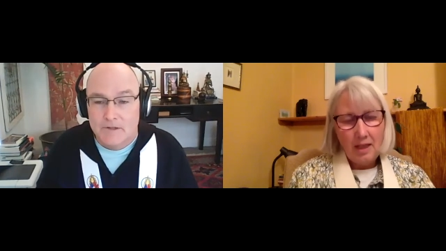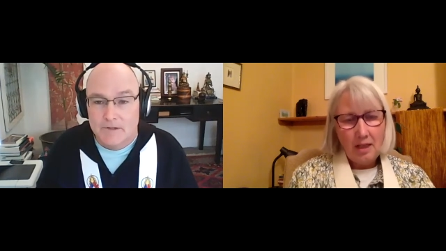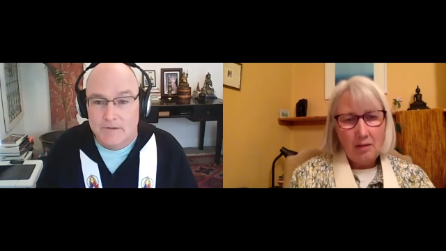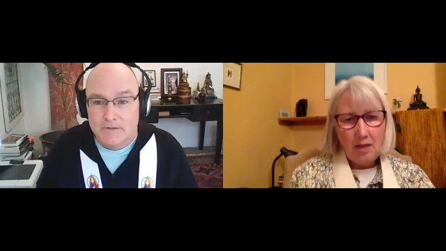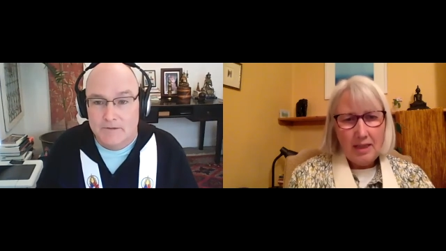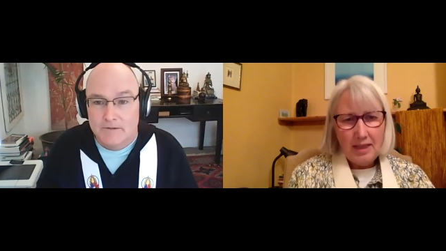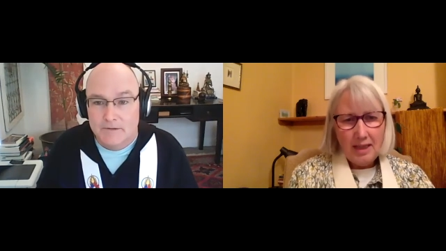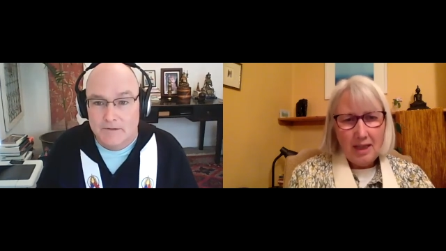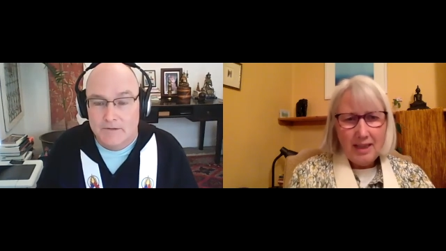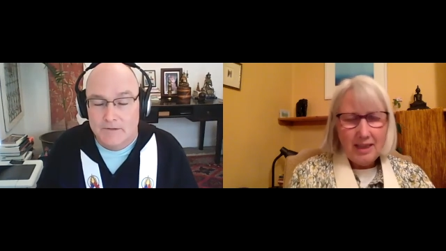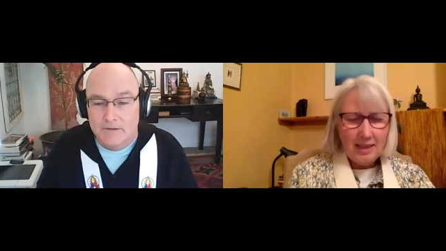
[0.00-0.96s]
Speaker 1: Well, I
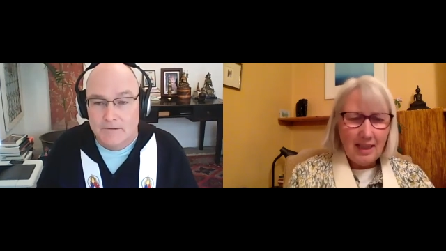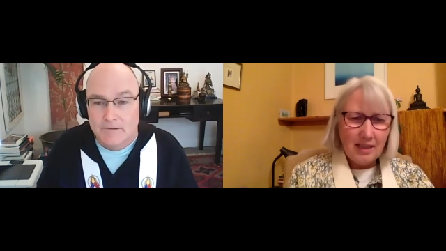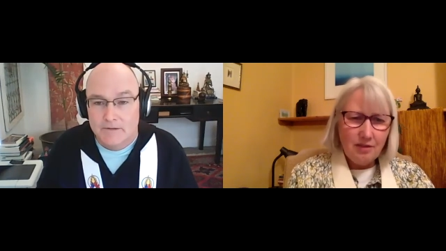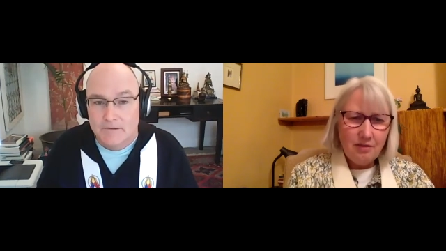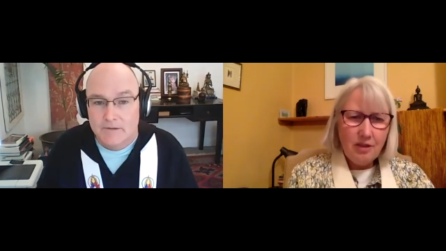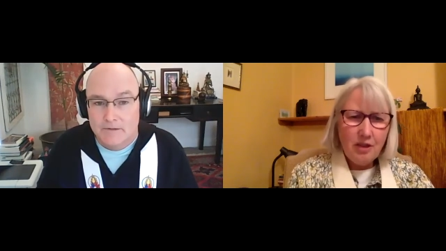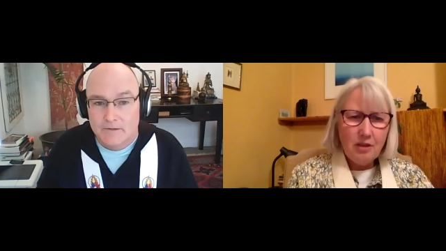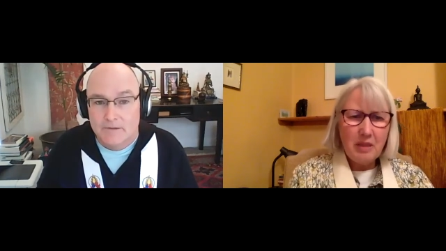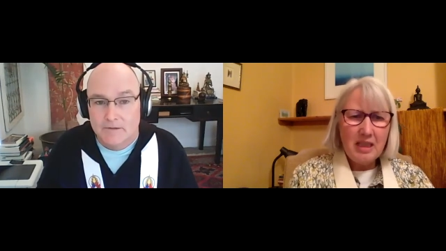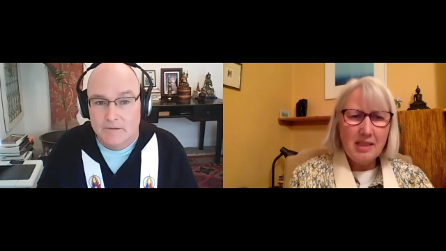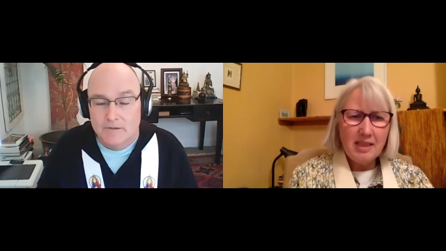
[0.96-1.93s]
think that's true,
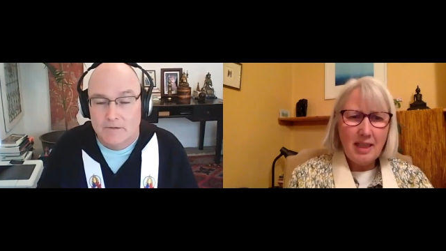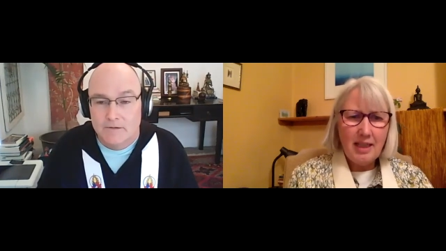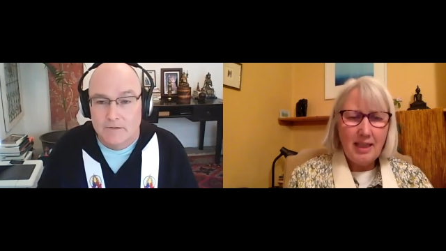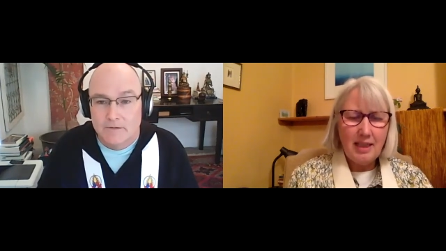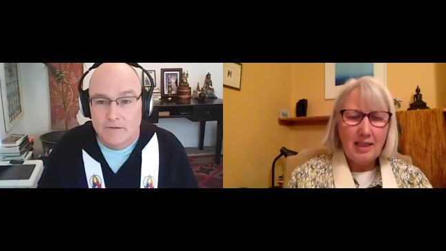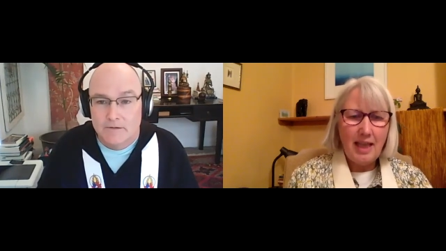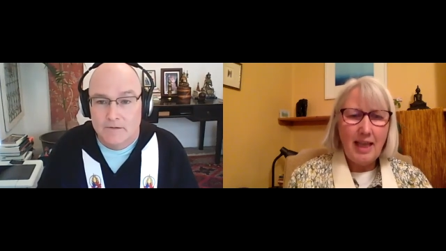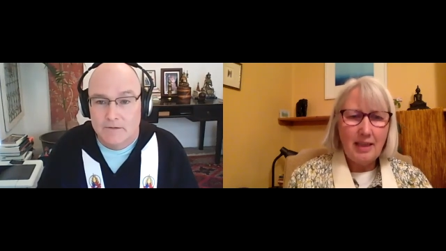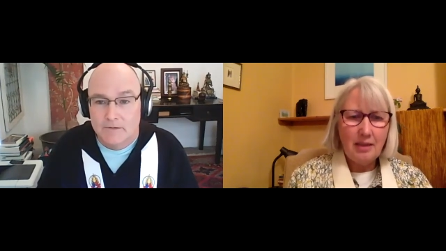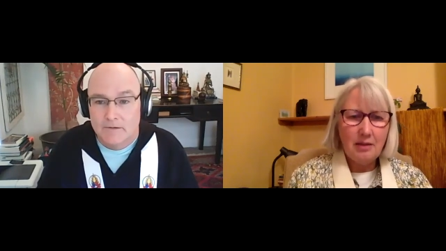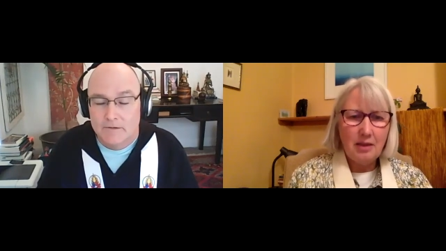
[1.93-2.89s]
because I think, and
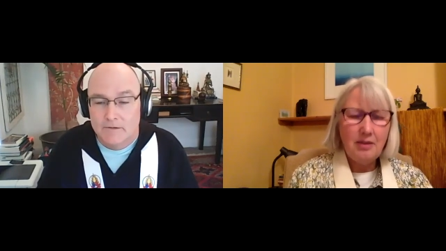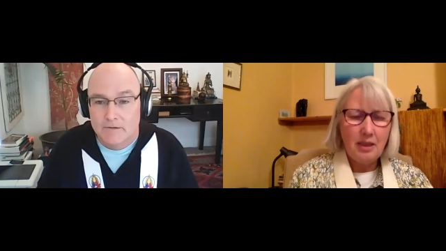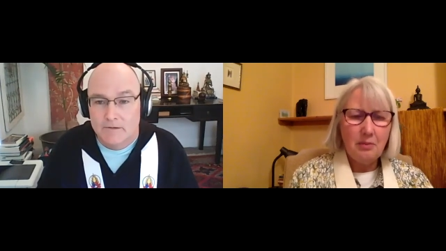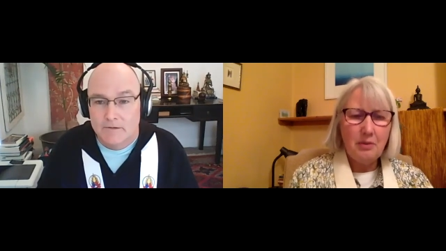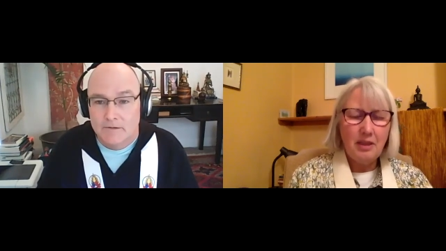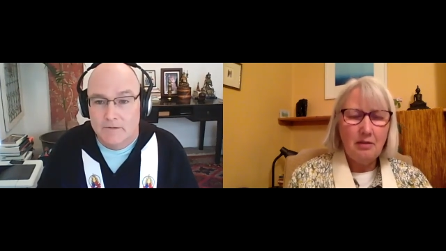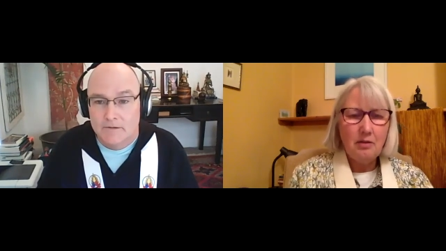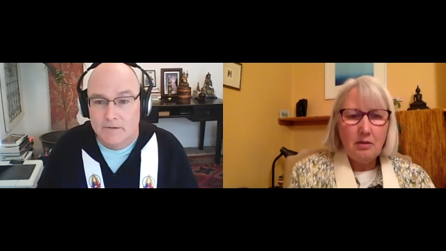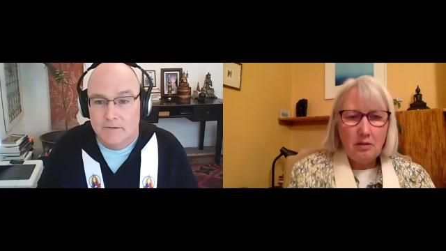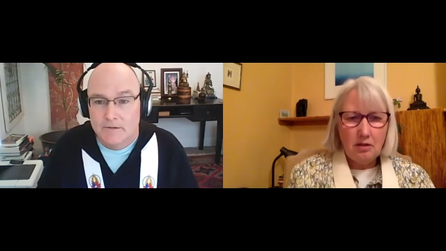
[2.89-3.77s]
you know, we're all